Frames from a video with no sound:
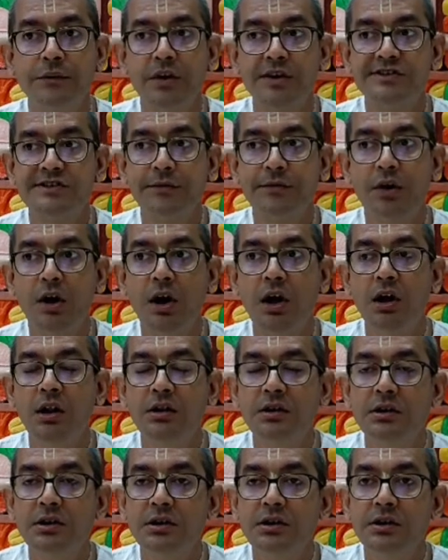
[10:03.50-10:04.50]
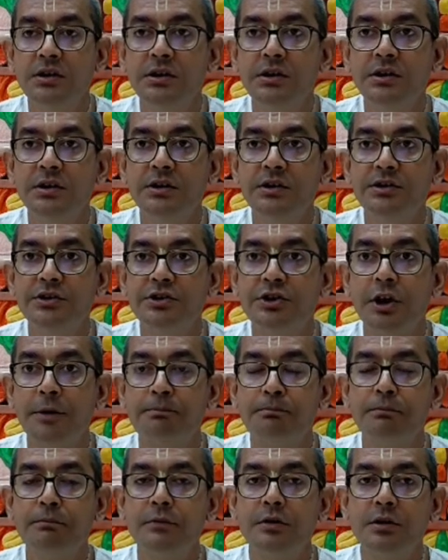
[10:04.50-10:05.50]
First of all,
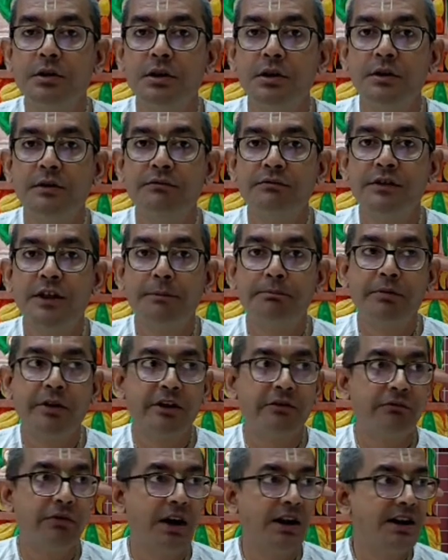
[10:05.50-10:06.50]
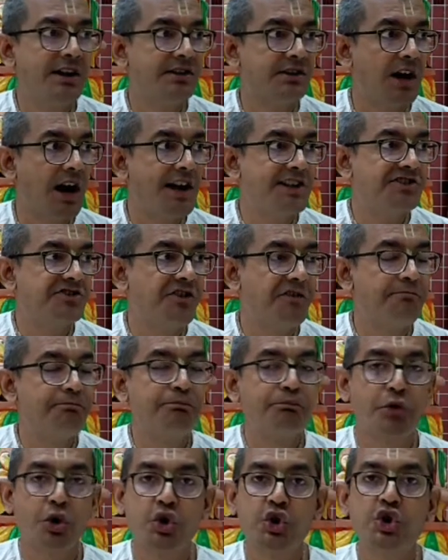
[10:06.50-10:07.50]
the very task of
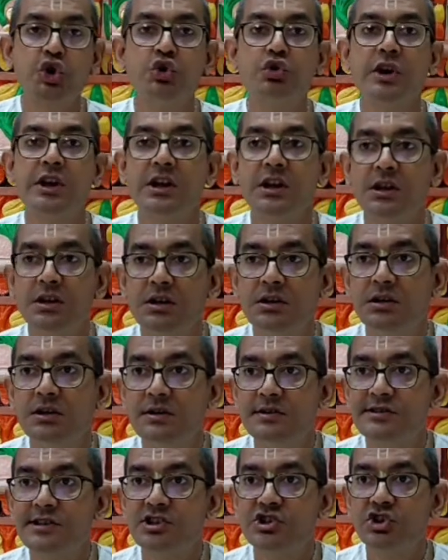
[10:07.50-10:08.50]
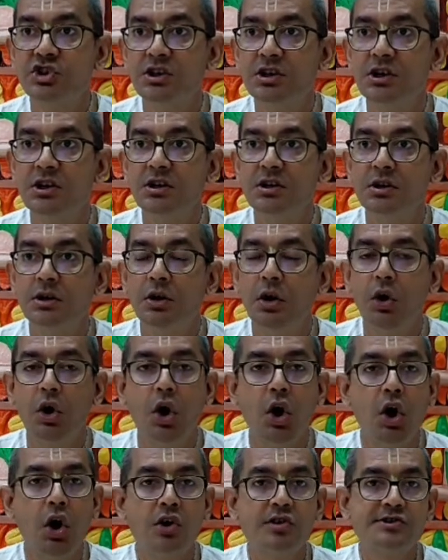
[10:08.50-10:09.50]
procuring such a
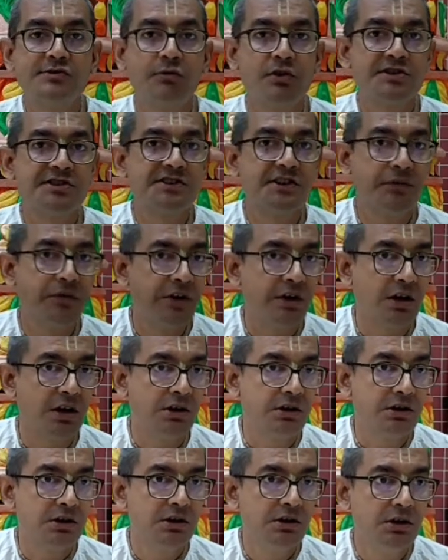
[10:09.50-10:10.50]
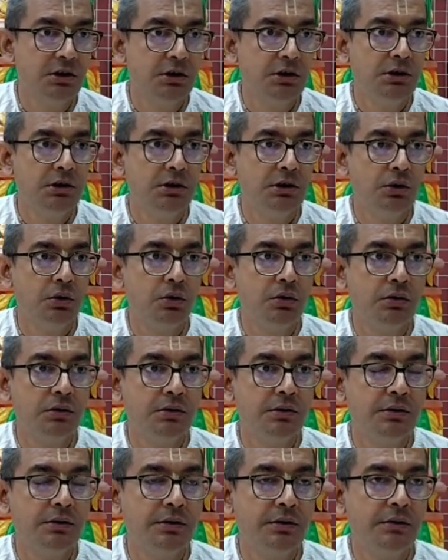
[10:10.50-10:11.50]
horse was difficult.
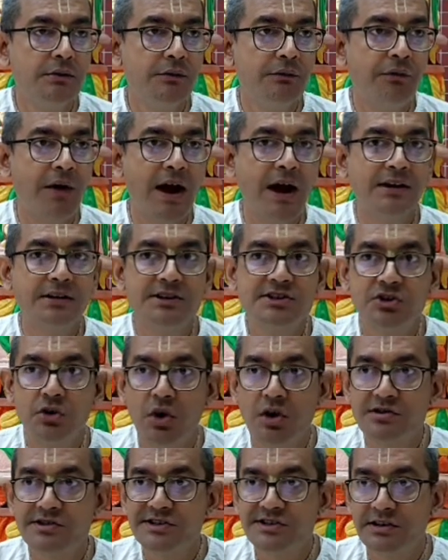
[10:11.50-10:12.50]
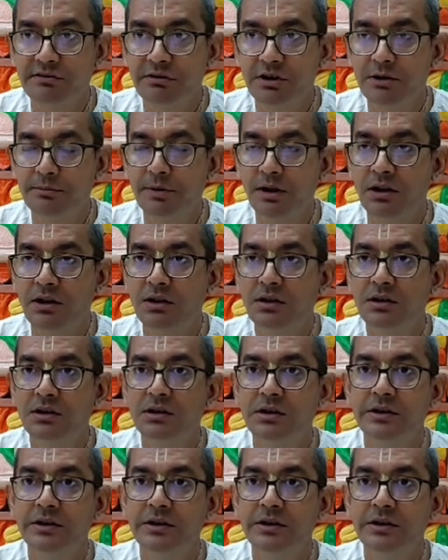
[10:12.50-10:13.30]
Where this horse is available,